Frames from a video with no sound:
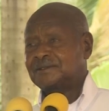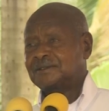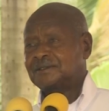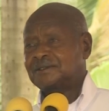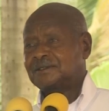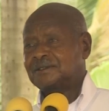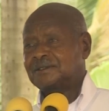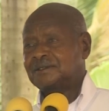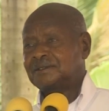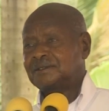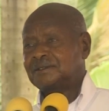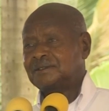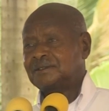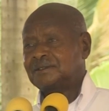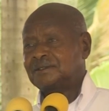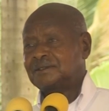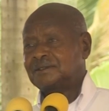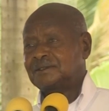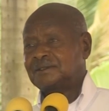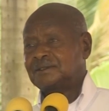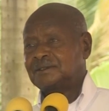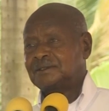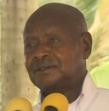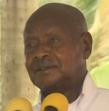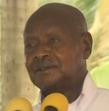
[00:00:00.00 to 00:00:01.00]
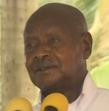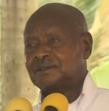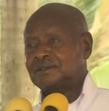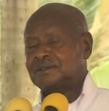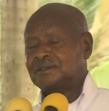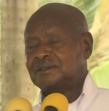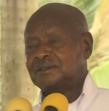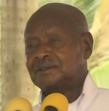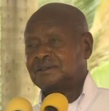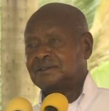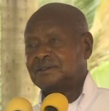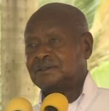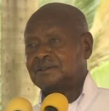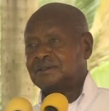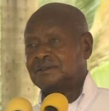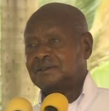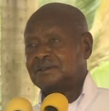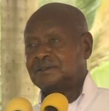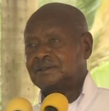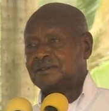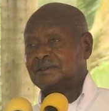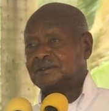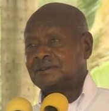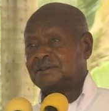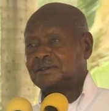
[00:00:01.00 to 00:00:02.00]

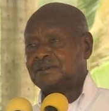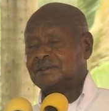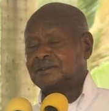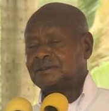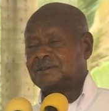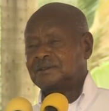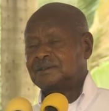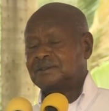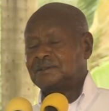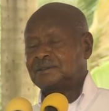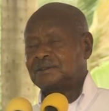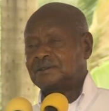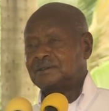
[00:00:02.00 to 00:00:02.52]
(no one is talking)